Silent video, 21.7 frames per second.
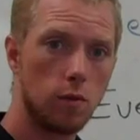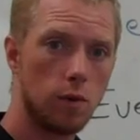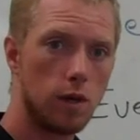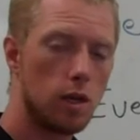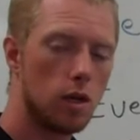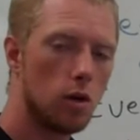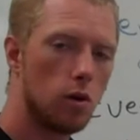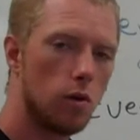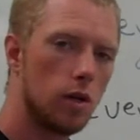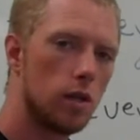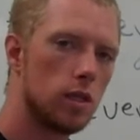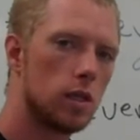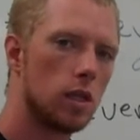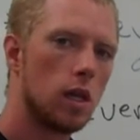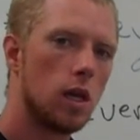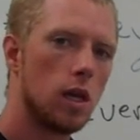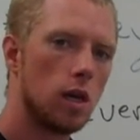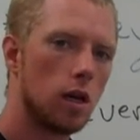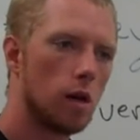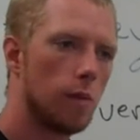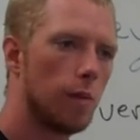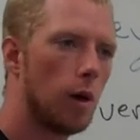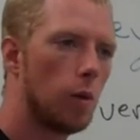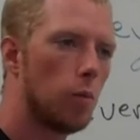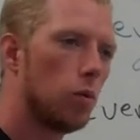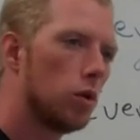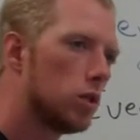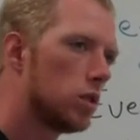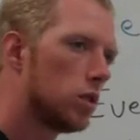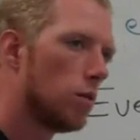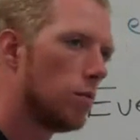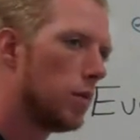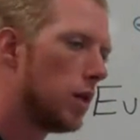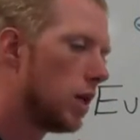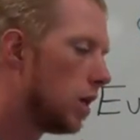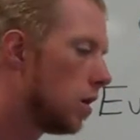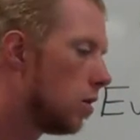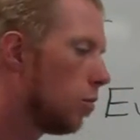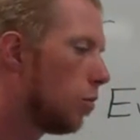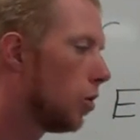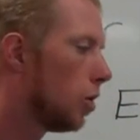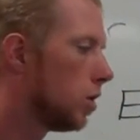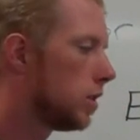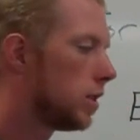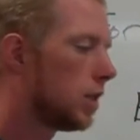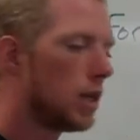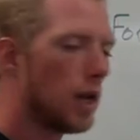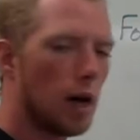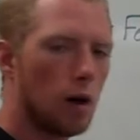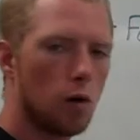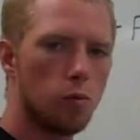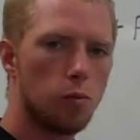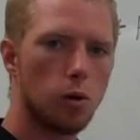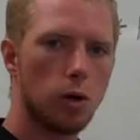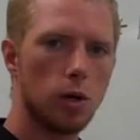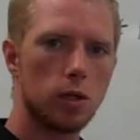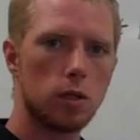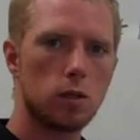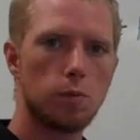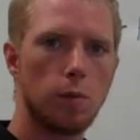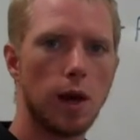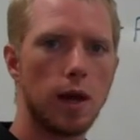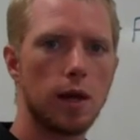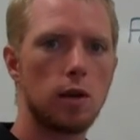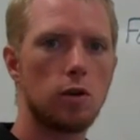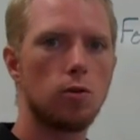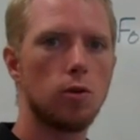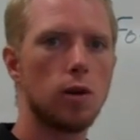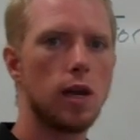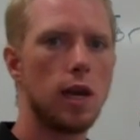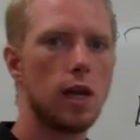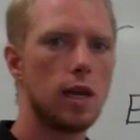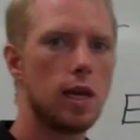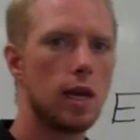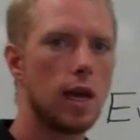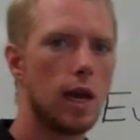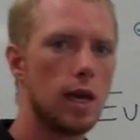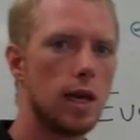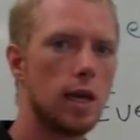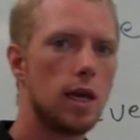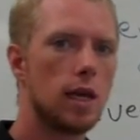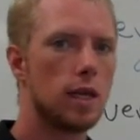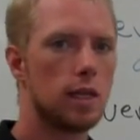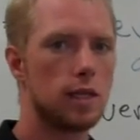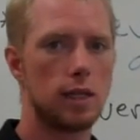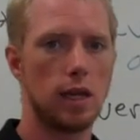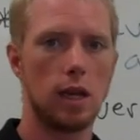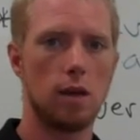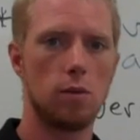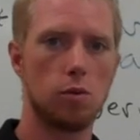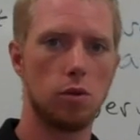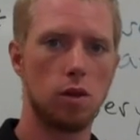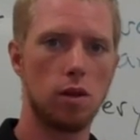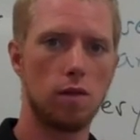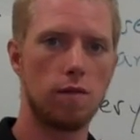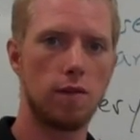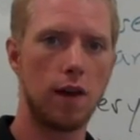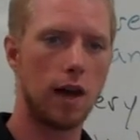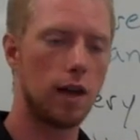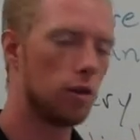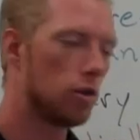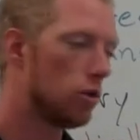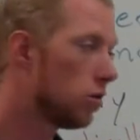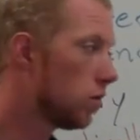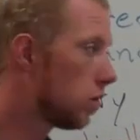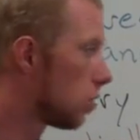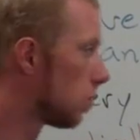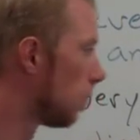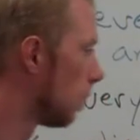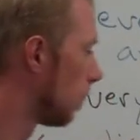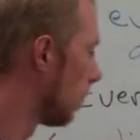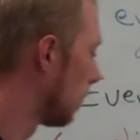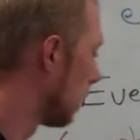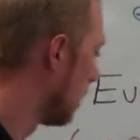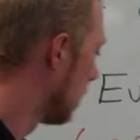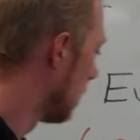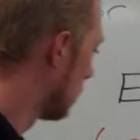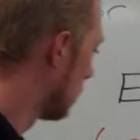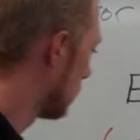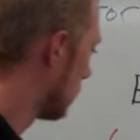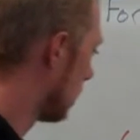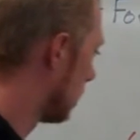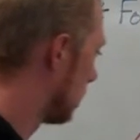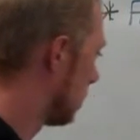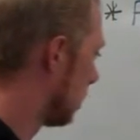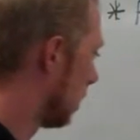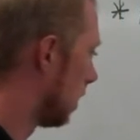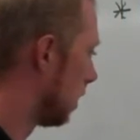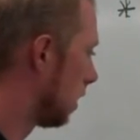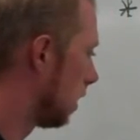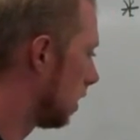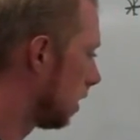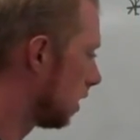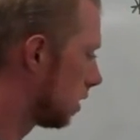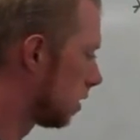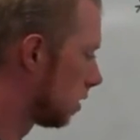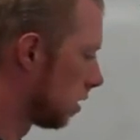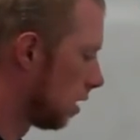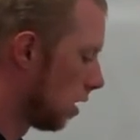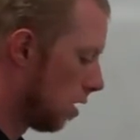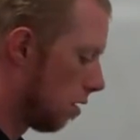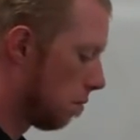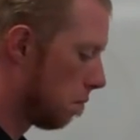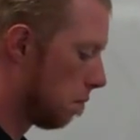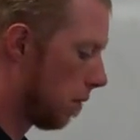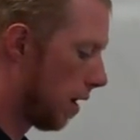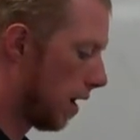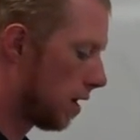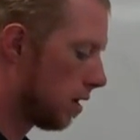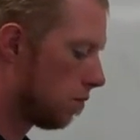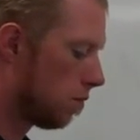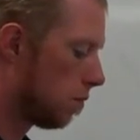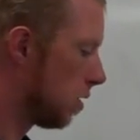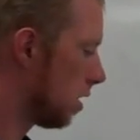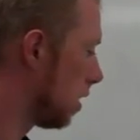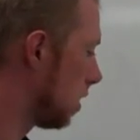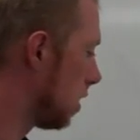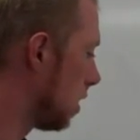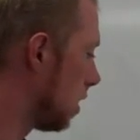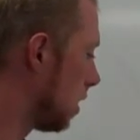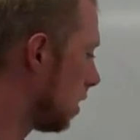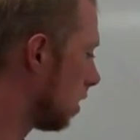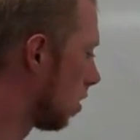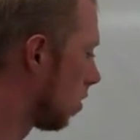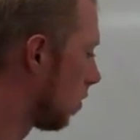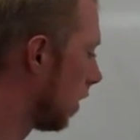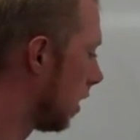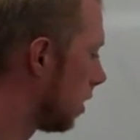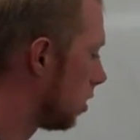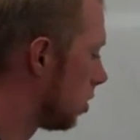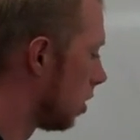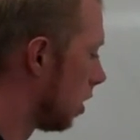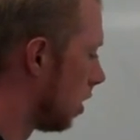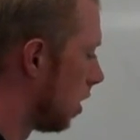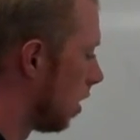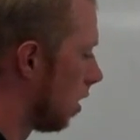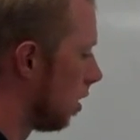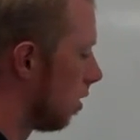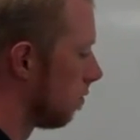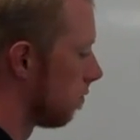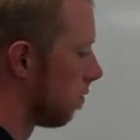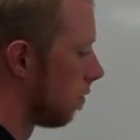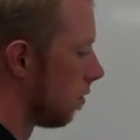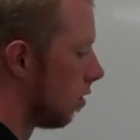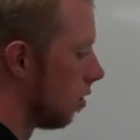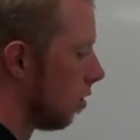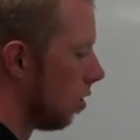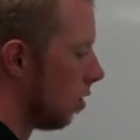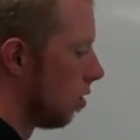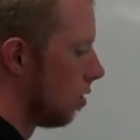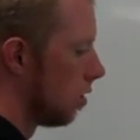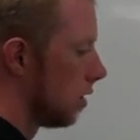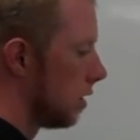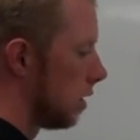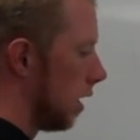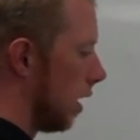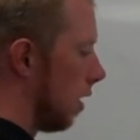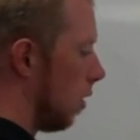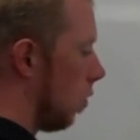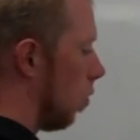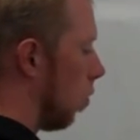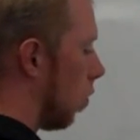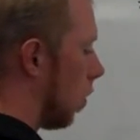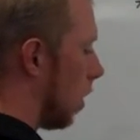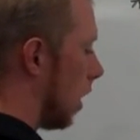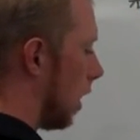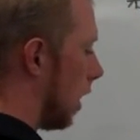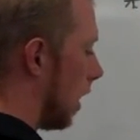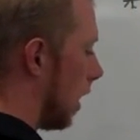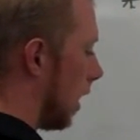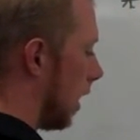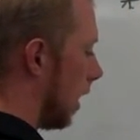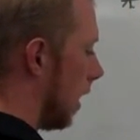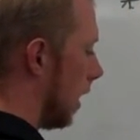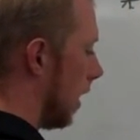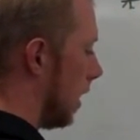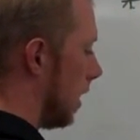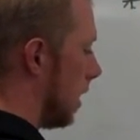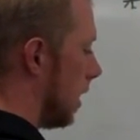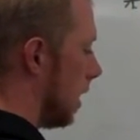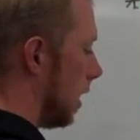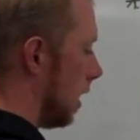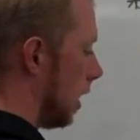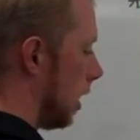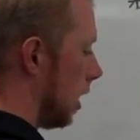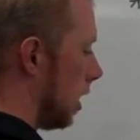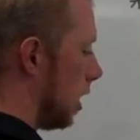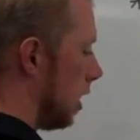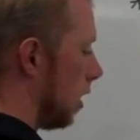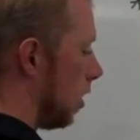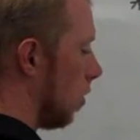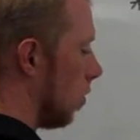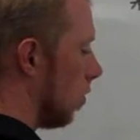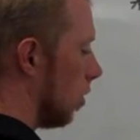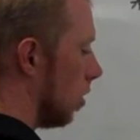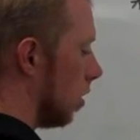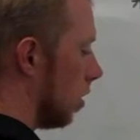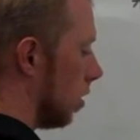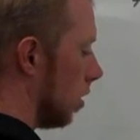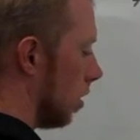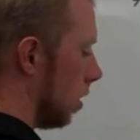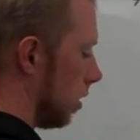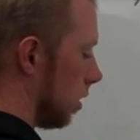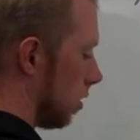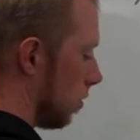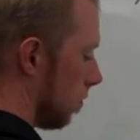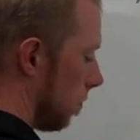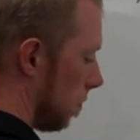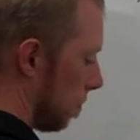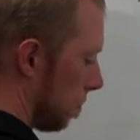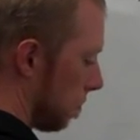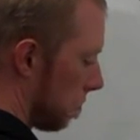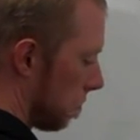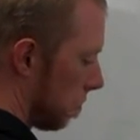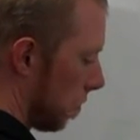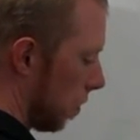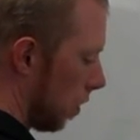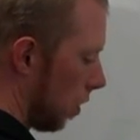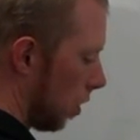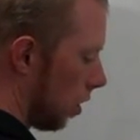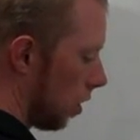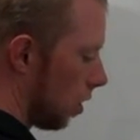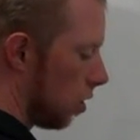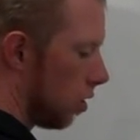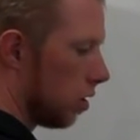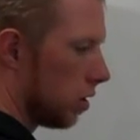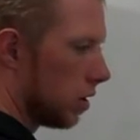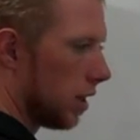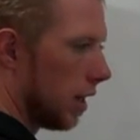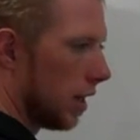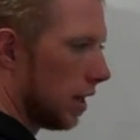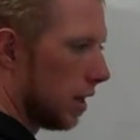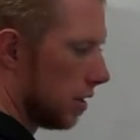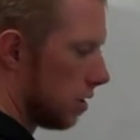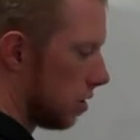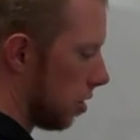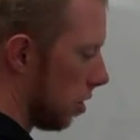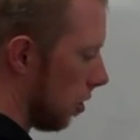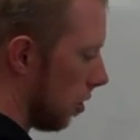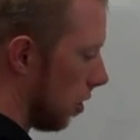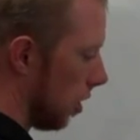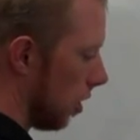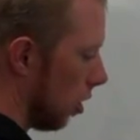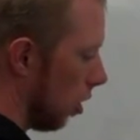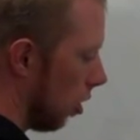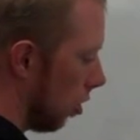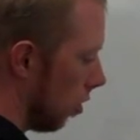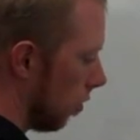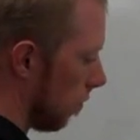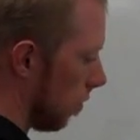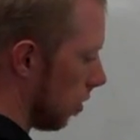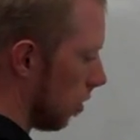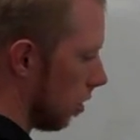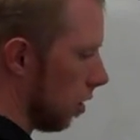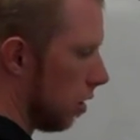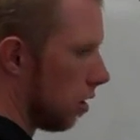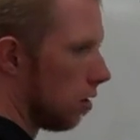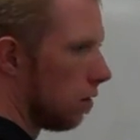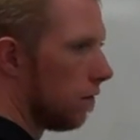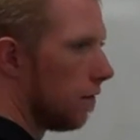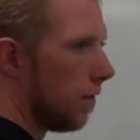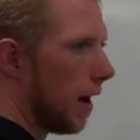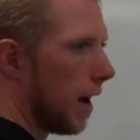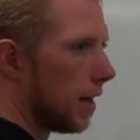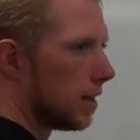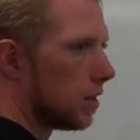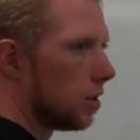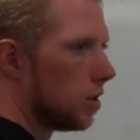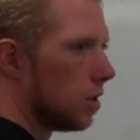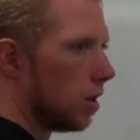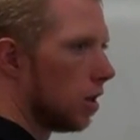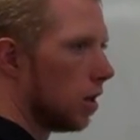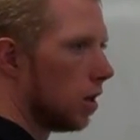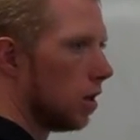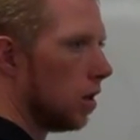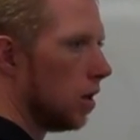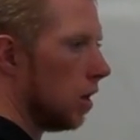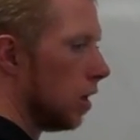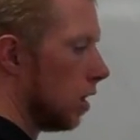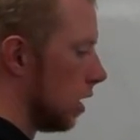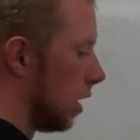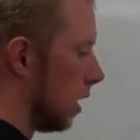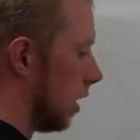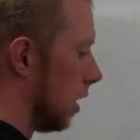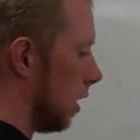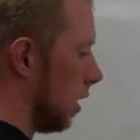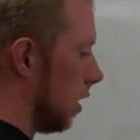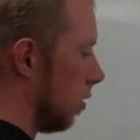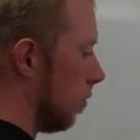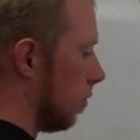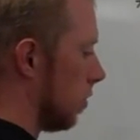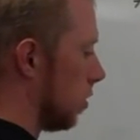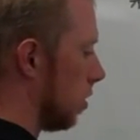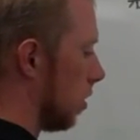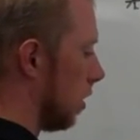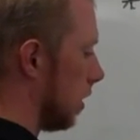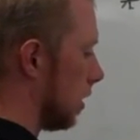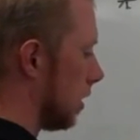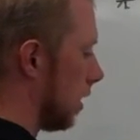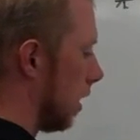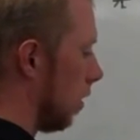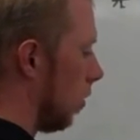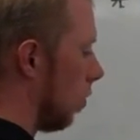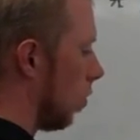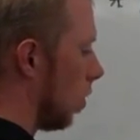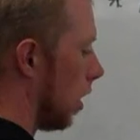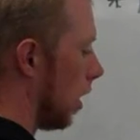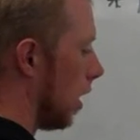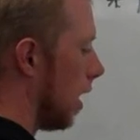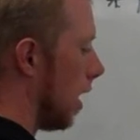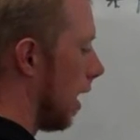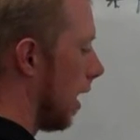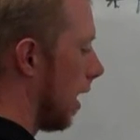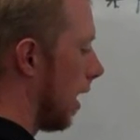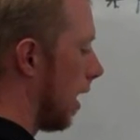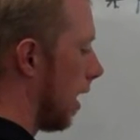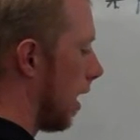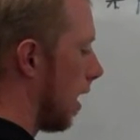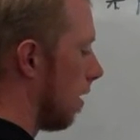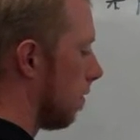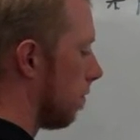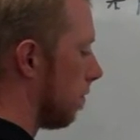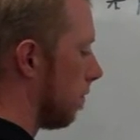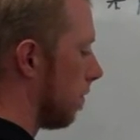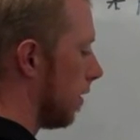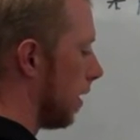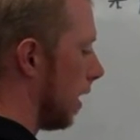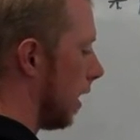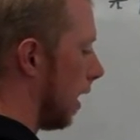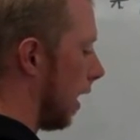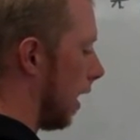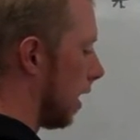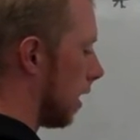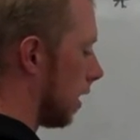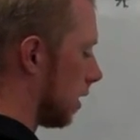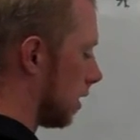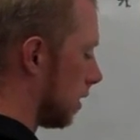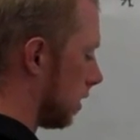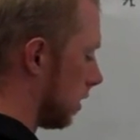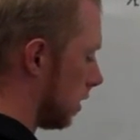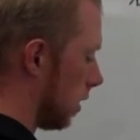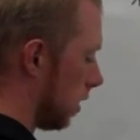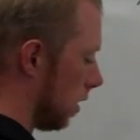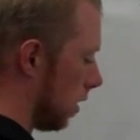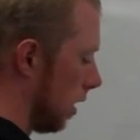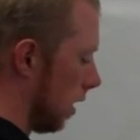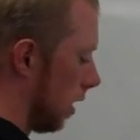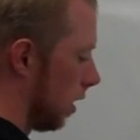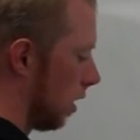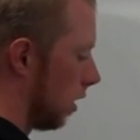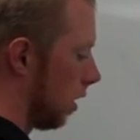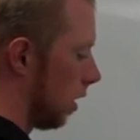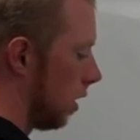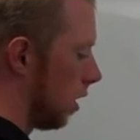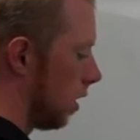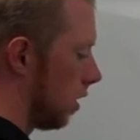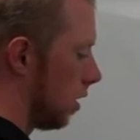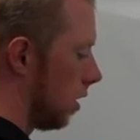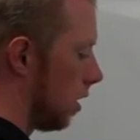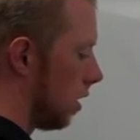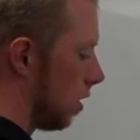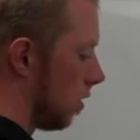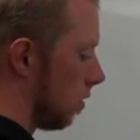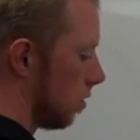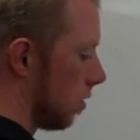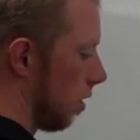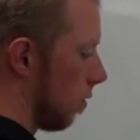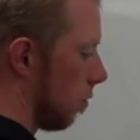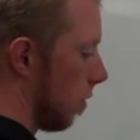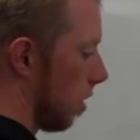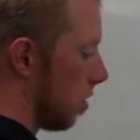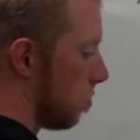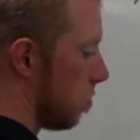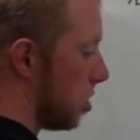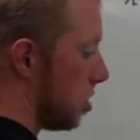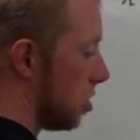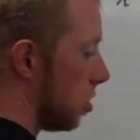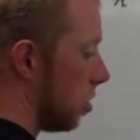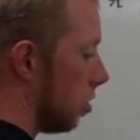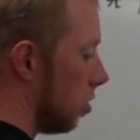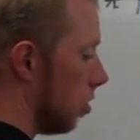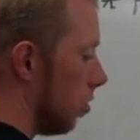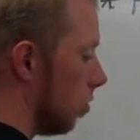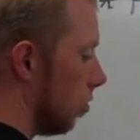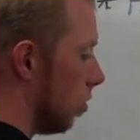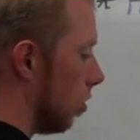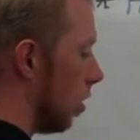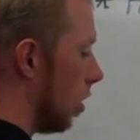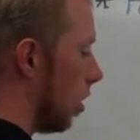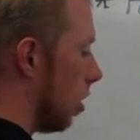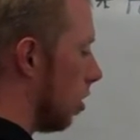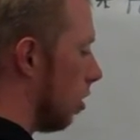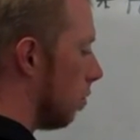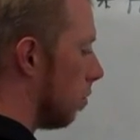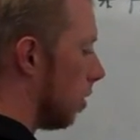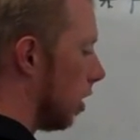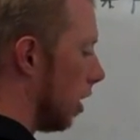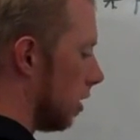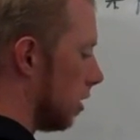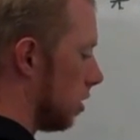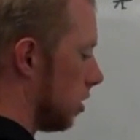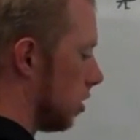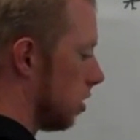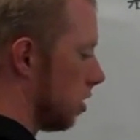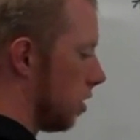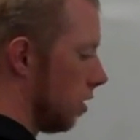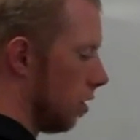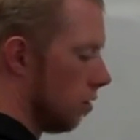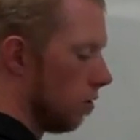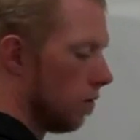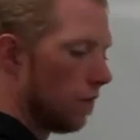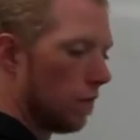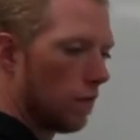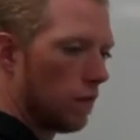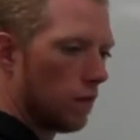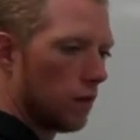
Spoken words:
We can always come up with some inputs and outputs by creating a table of values, such that this might be the equation of, say, y equals, looks like it's going over a little faster, so let's say 1/2 x, and the intercept might be 2 plus 2.